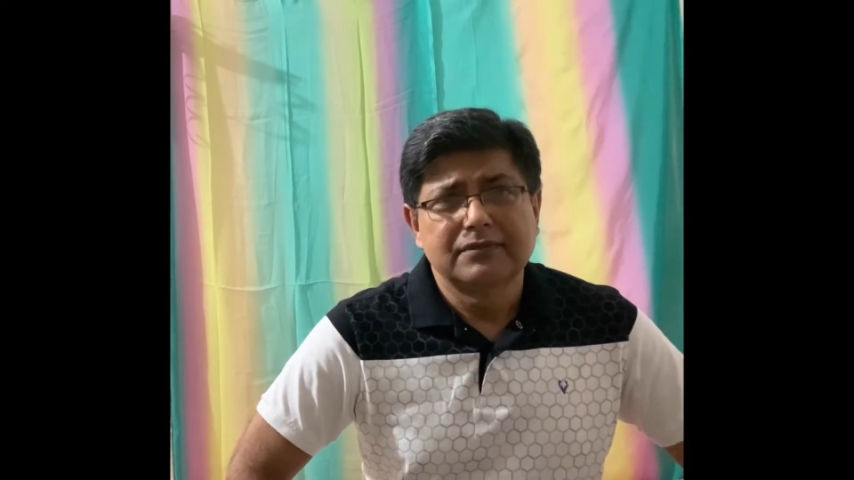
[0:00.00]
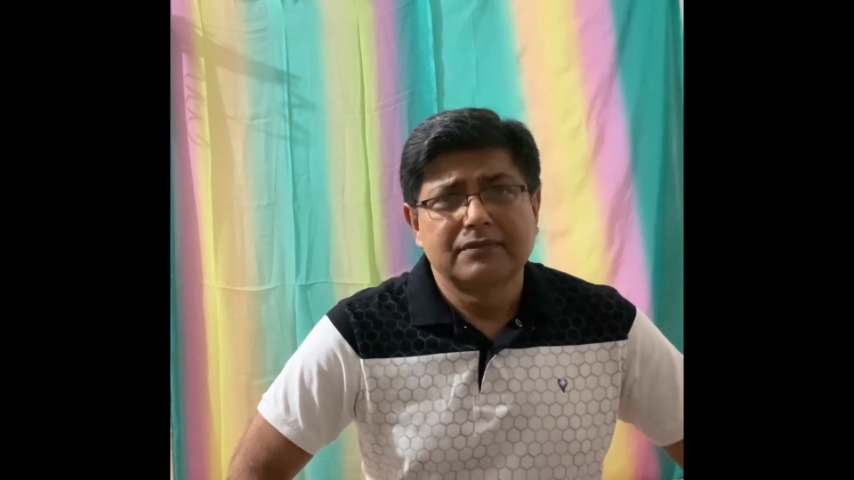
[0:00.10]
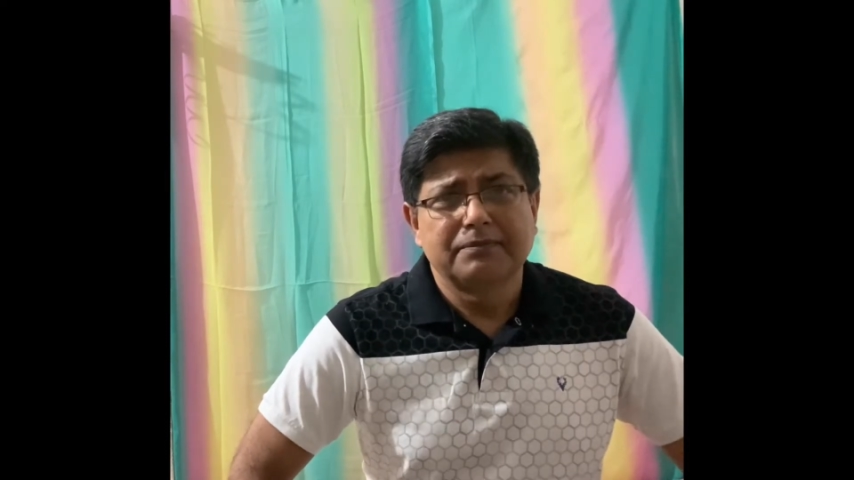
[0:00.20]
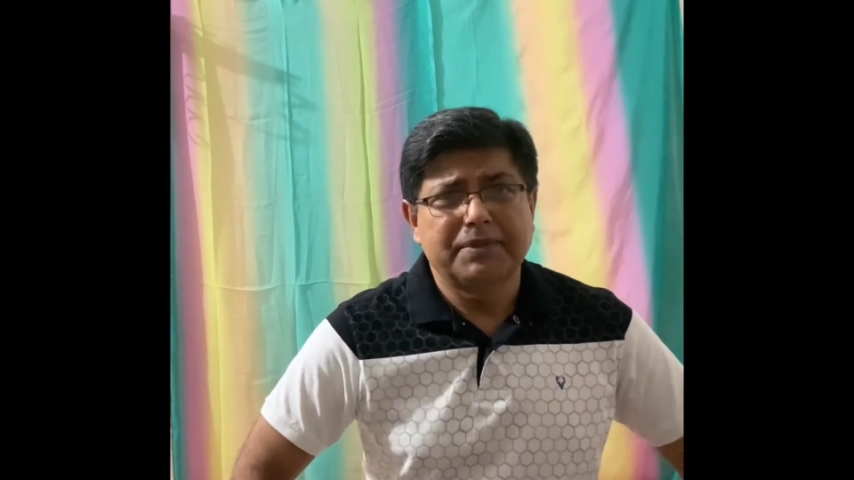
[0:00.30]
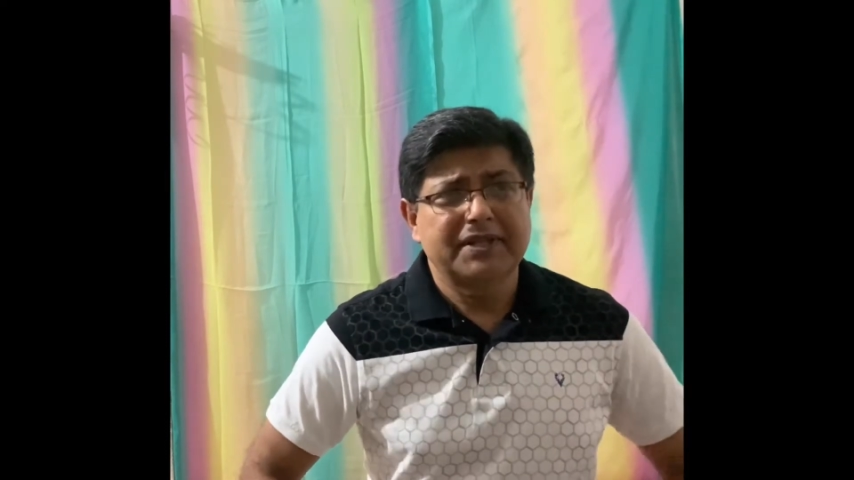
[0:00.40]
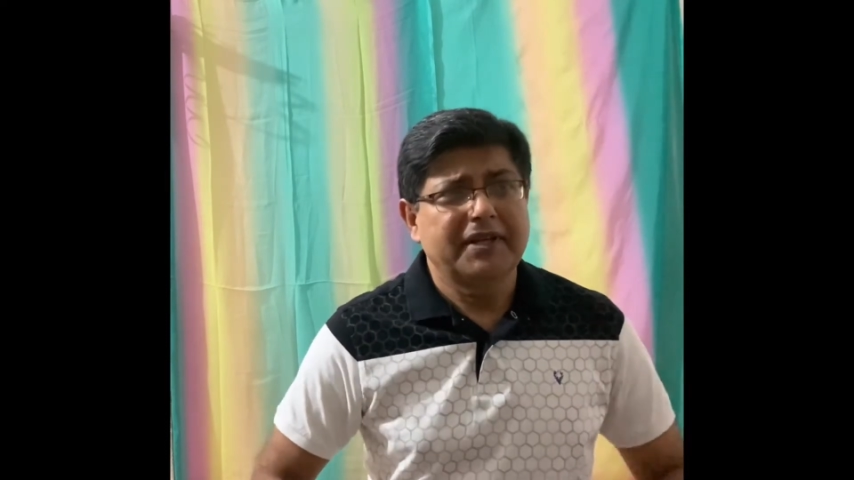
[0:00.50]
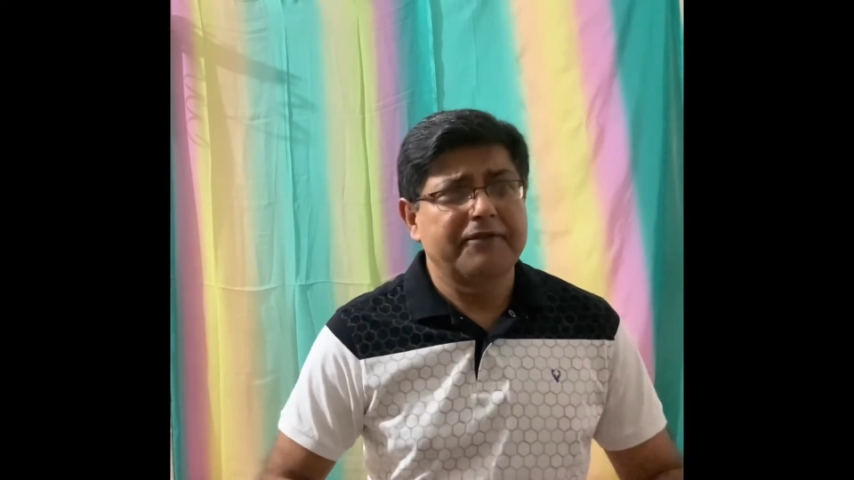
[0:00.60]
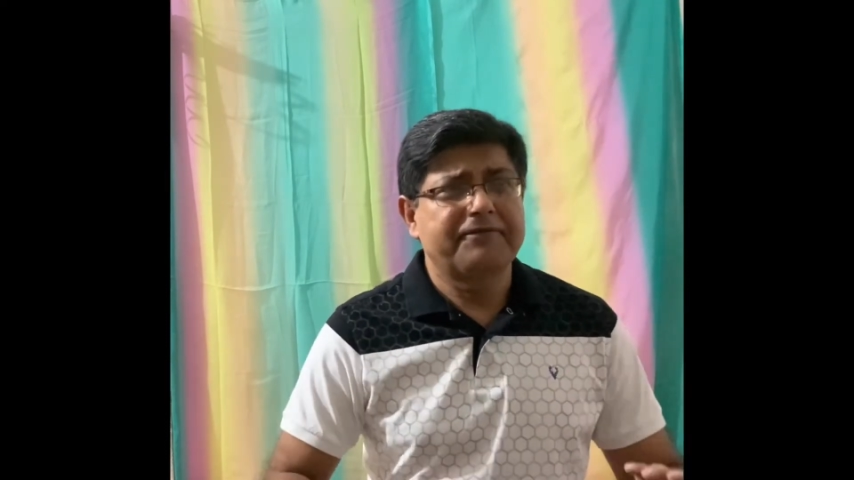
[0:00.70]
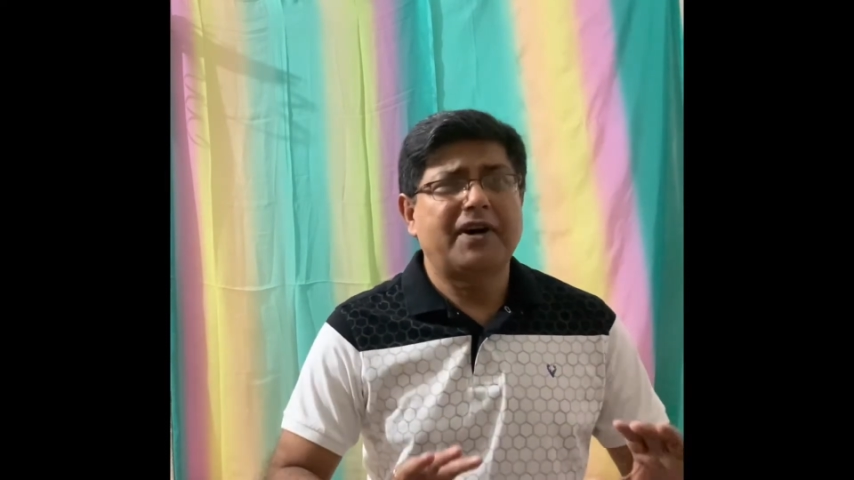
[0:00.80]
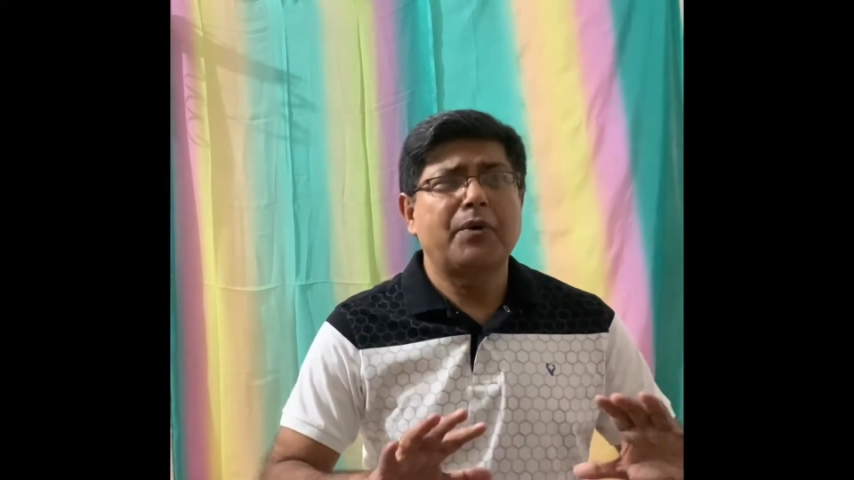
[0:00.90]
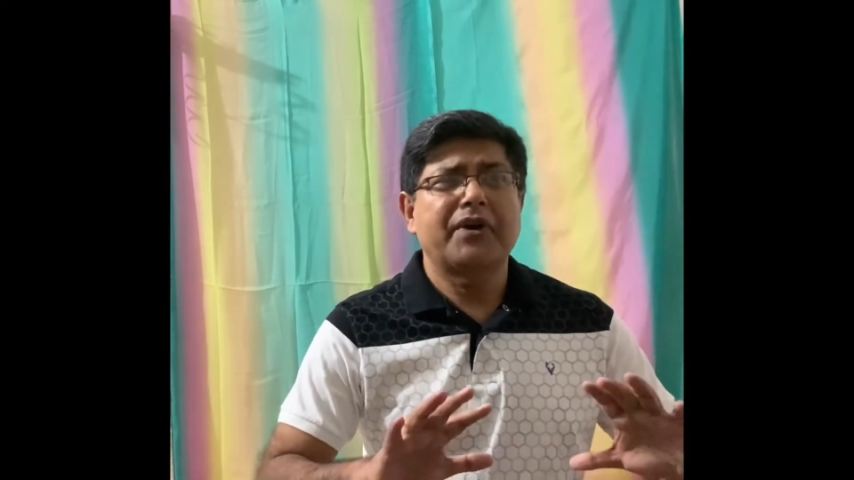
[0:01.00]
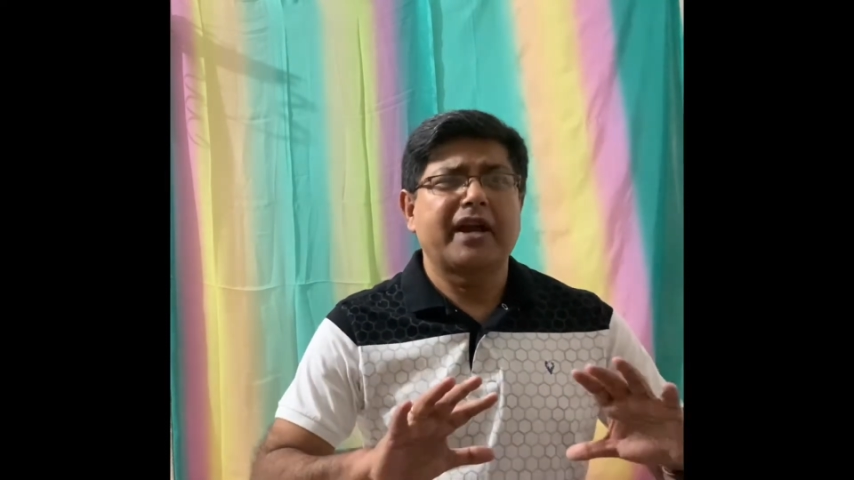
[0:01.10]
But he found